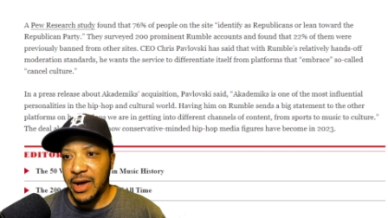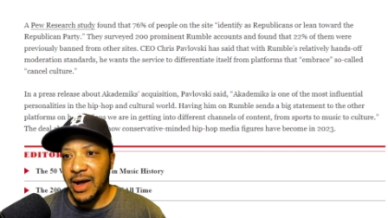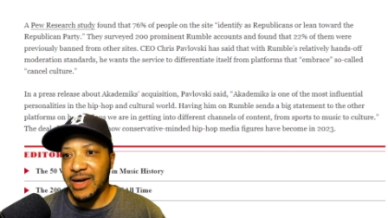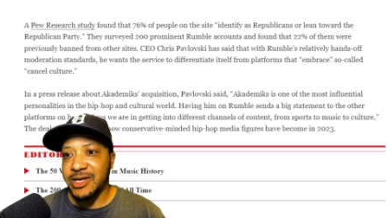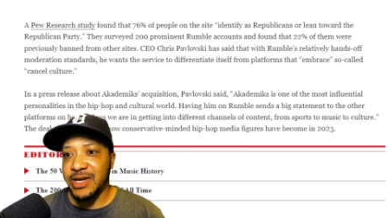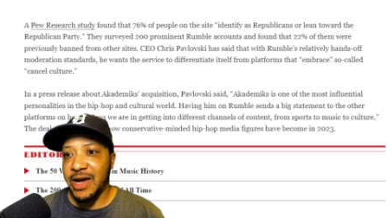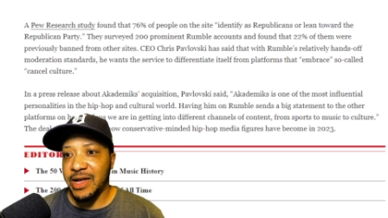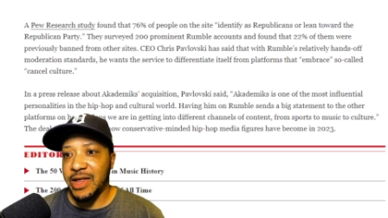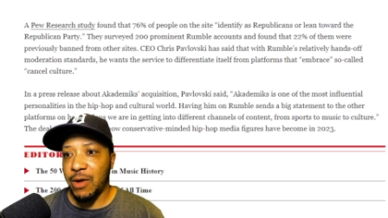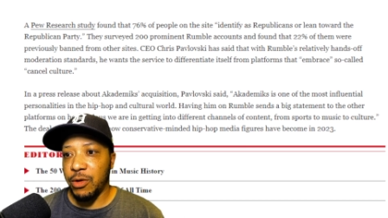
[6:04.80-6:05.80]
has said
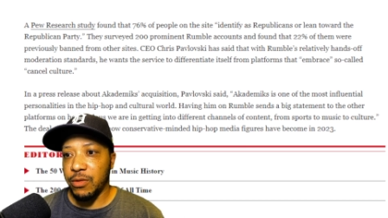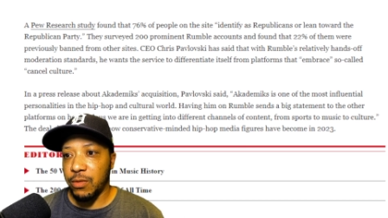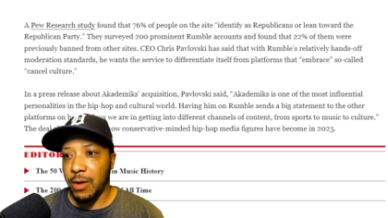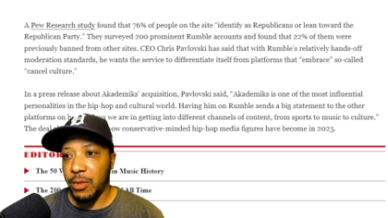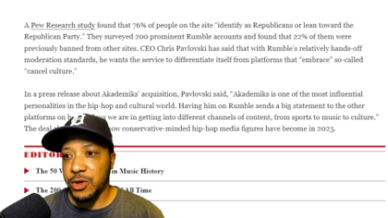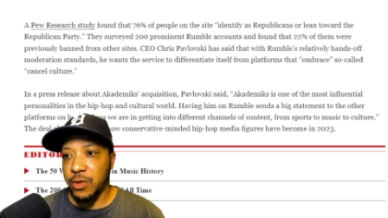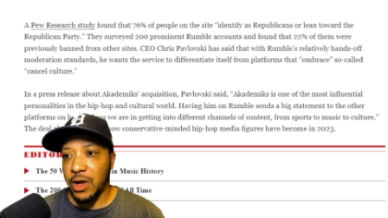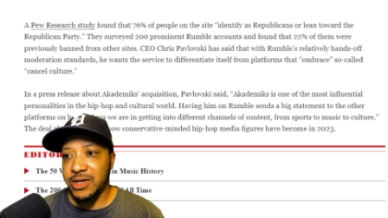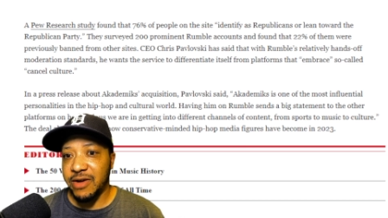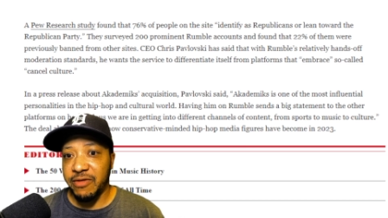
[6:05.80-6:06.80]
that with Rumble's
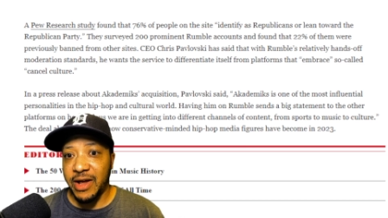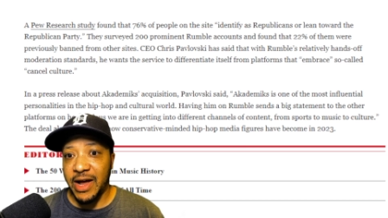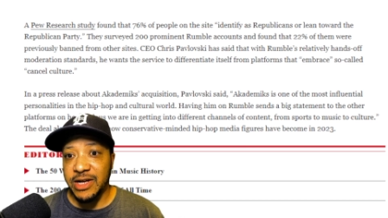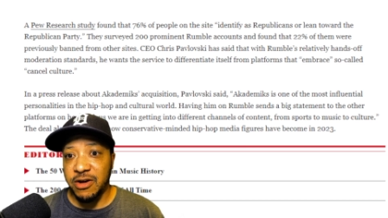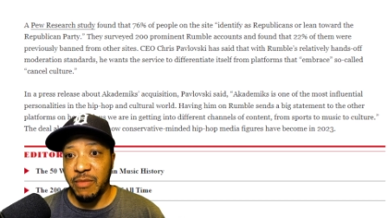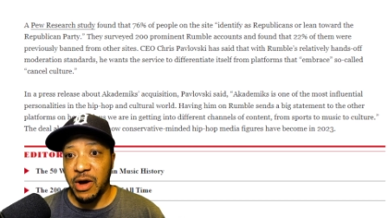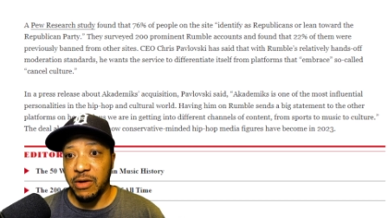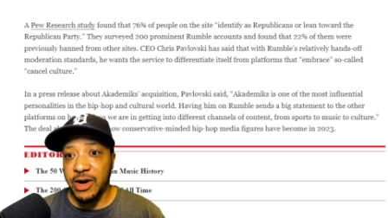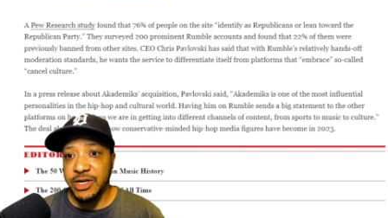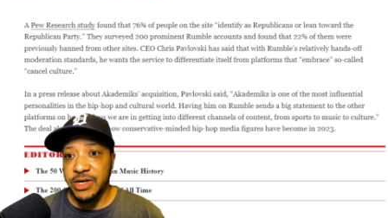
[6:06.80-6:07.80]
relatively hands off
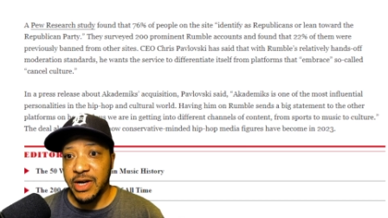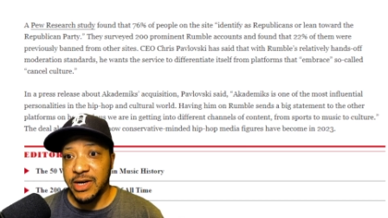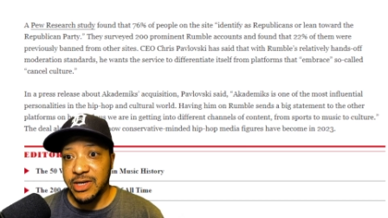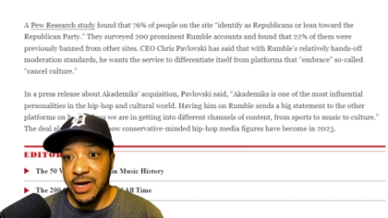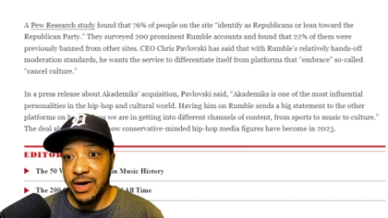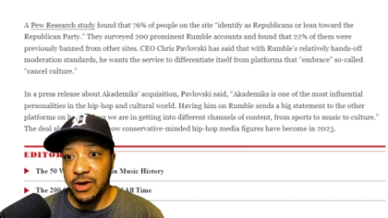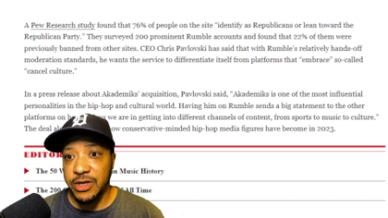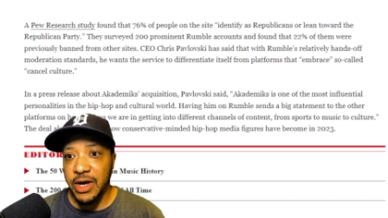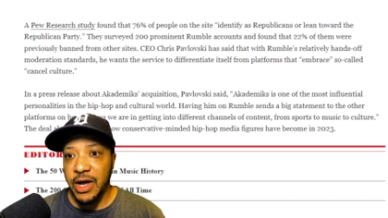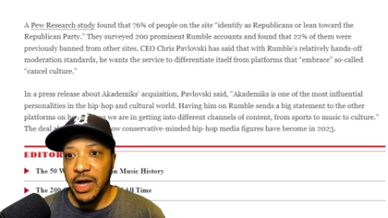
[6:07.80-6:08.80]
moderation t- standards,
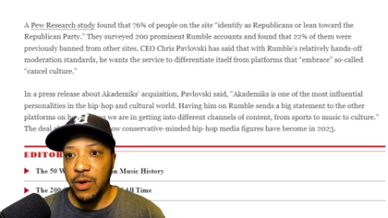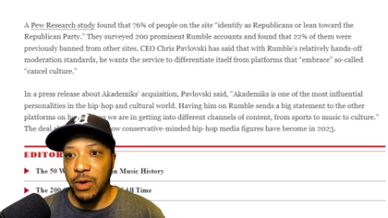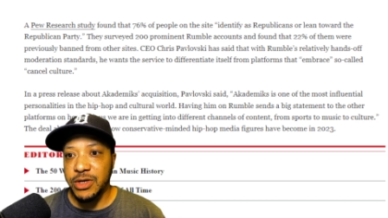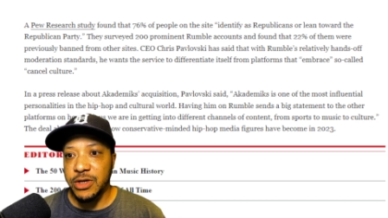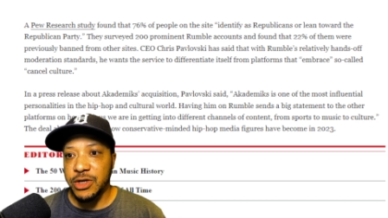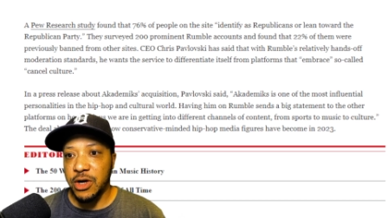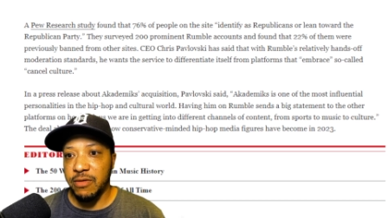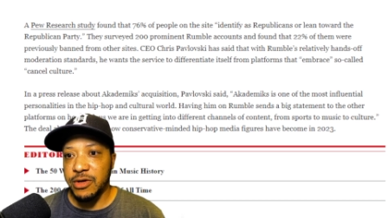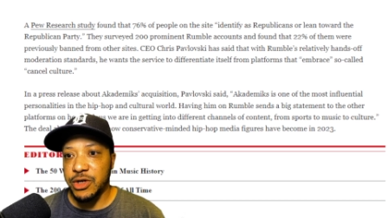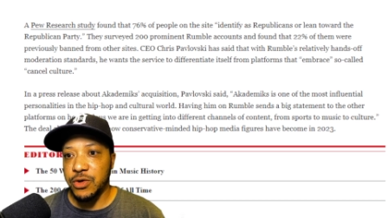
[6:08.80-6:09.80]
he wants the
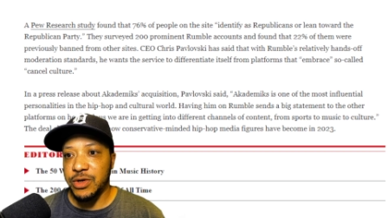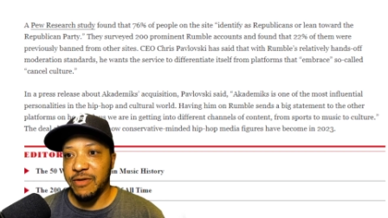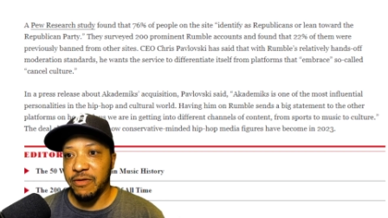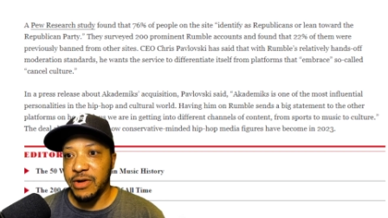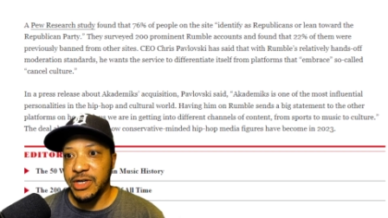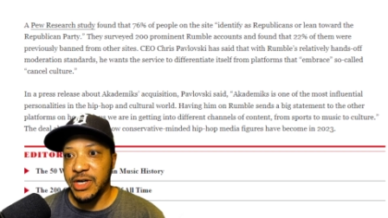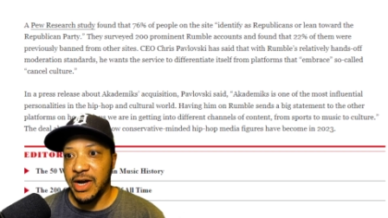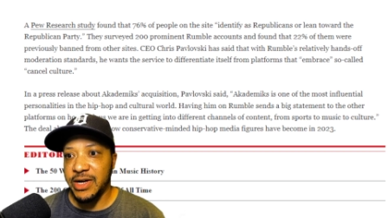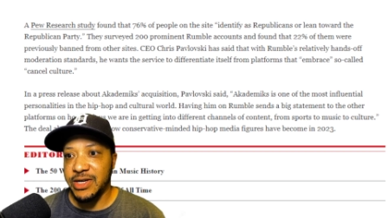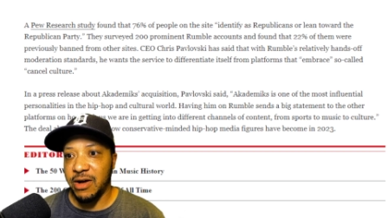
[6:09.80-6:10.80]
service to differentiate
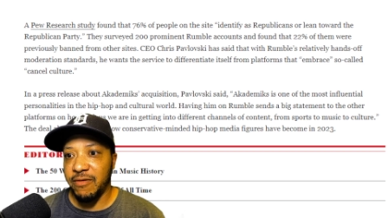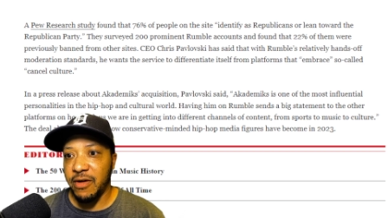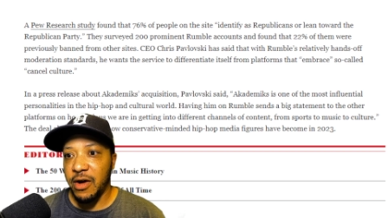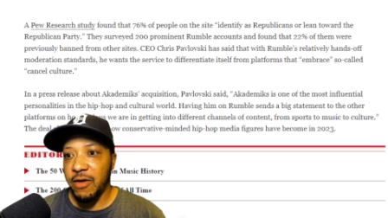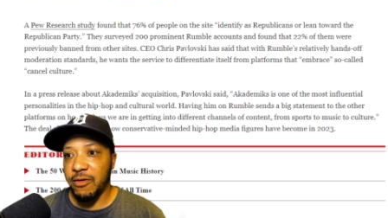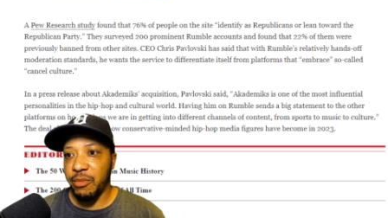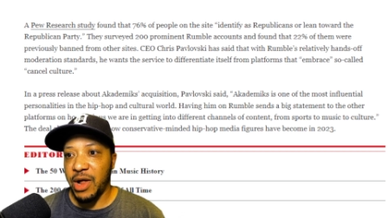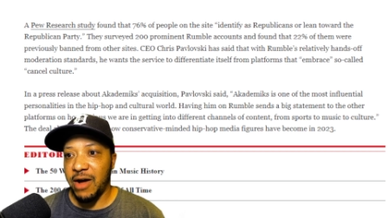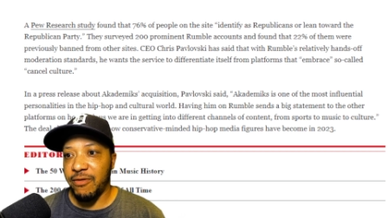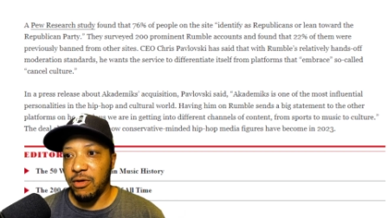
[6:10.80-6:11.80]
itself from
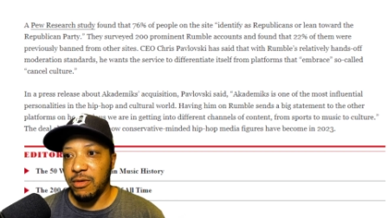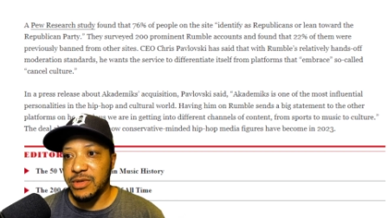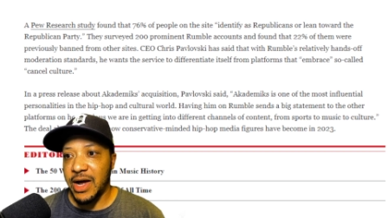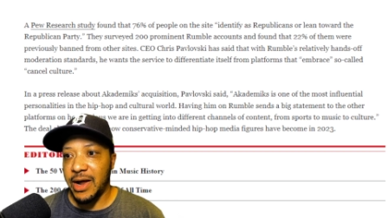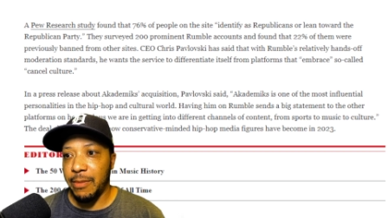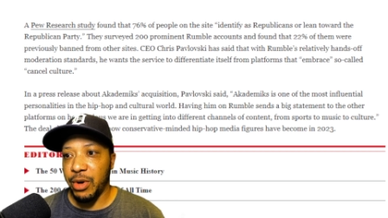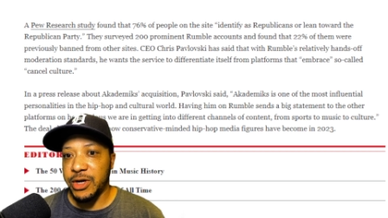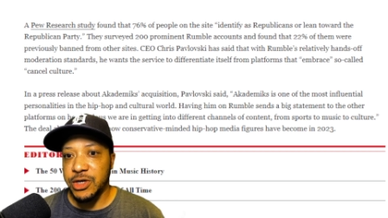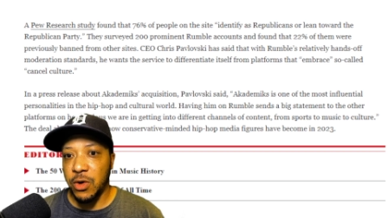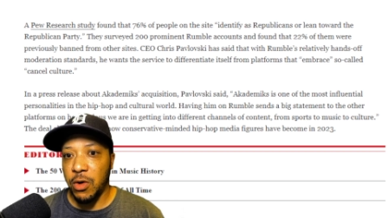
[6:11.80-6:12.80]
platforms that embrace
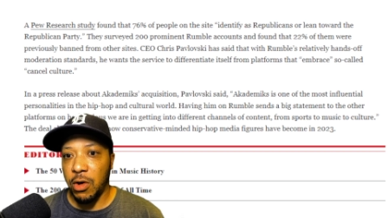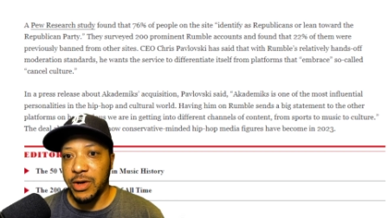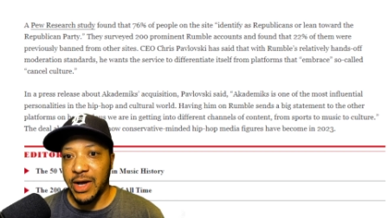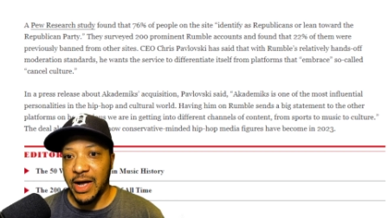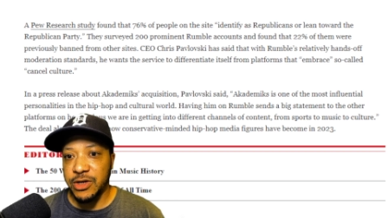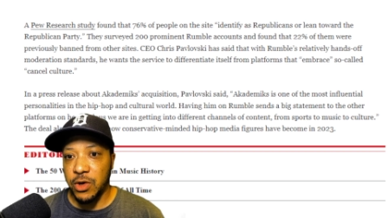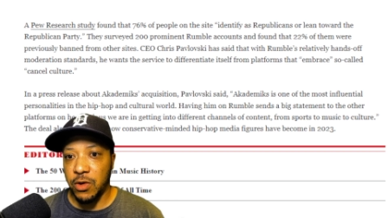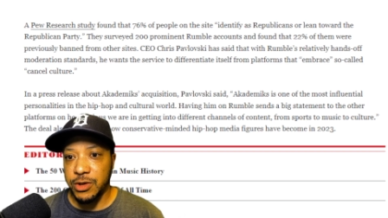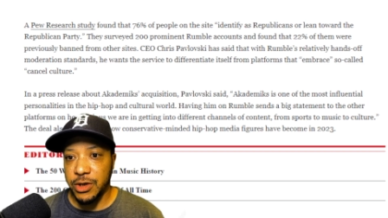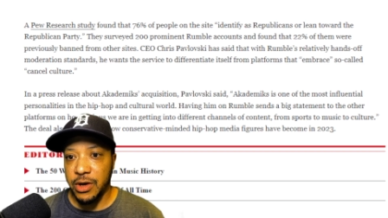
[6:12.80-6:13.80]
so called cancel
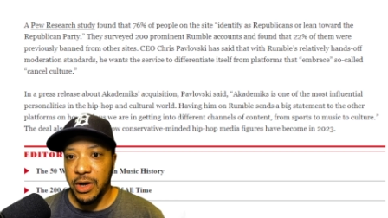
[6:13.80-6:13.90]
culture.